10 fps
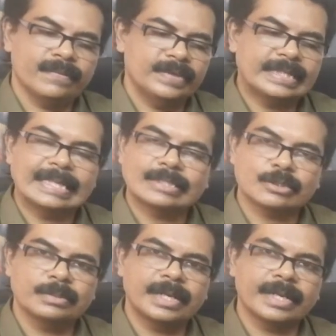with an
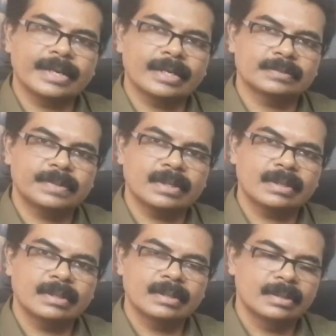atraumatic grasper,
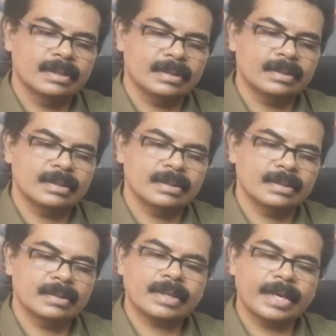
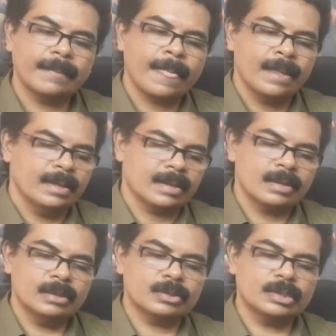okay.
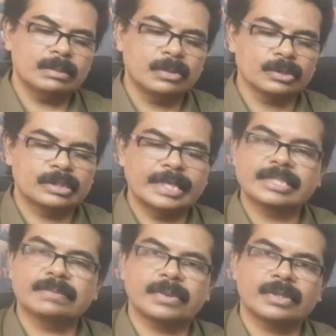Go through the
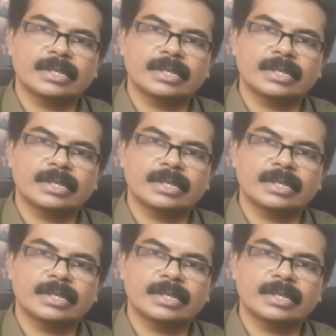morcellation